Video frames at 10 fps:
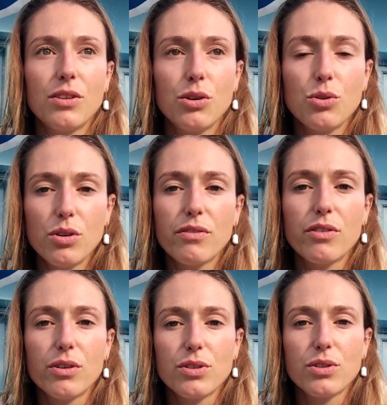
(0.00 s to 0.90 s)
the
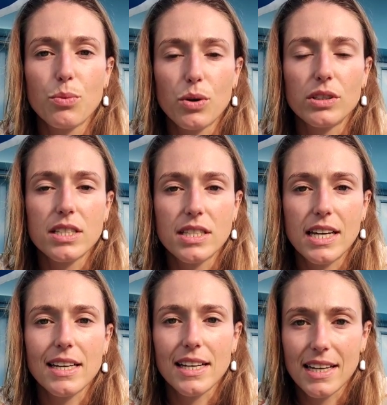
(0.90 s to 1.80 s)
universe, the world, is
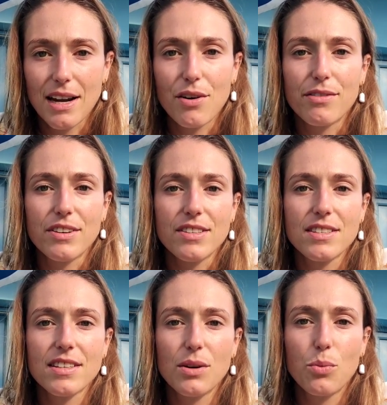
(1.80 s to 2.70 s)
taking care of
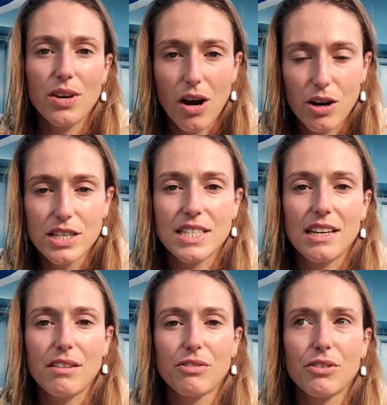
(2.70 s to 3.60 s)
us. We are
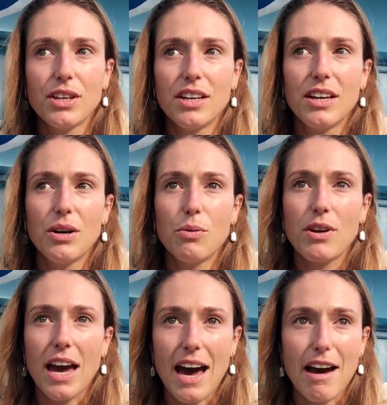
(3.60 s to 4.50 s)
safe.
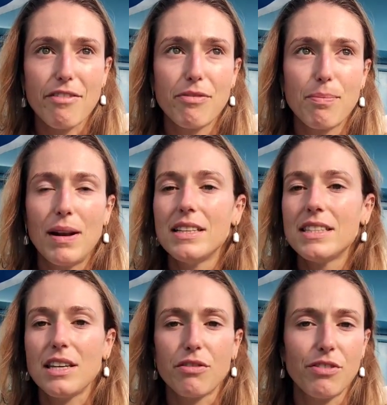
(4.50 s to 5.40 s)
We have
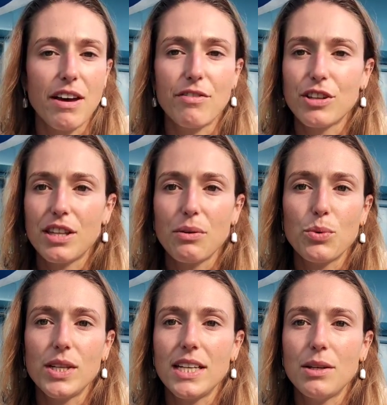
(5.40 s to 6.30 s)
plenty of everything
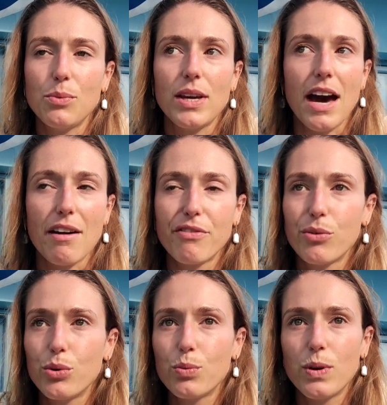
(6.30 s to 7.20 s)
we need. We have
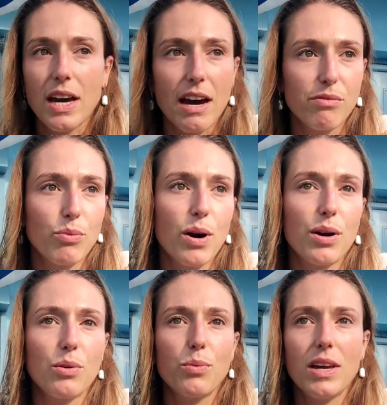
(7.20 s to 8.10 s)
food, we have
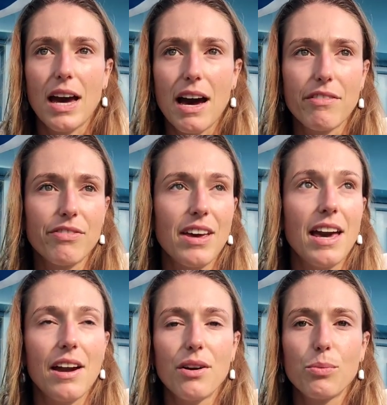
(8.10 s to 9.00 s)
water, we have
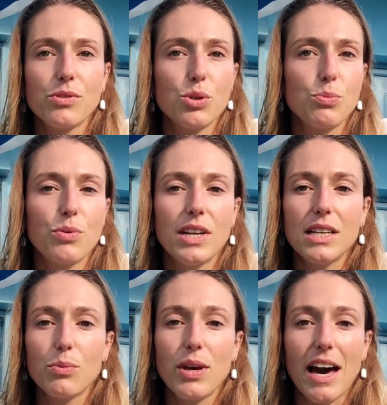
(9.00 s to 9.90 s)
air to
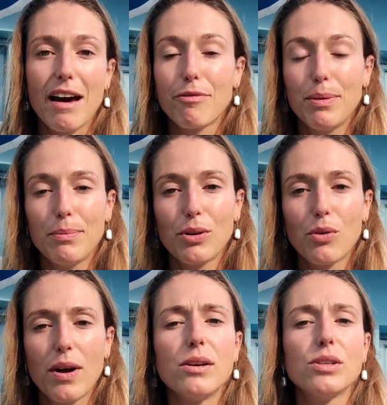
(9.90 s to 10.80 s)
breathe, we have people
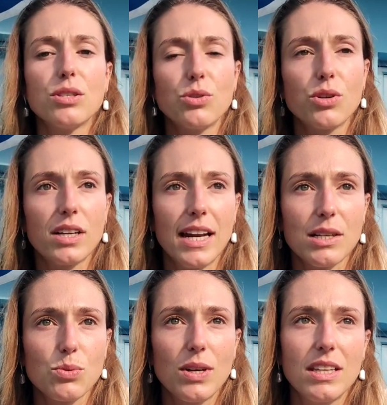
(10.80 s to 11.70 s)
around us to
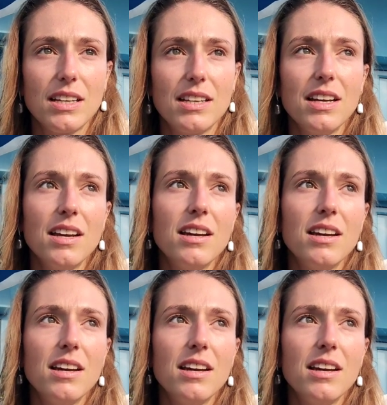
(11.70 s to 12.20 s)
connect with and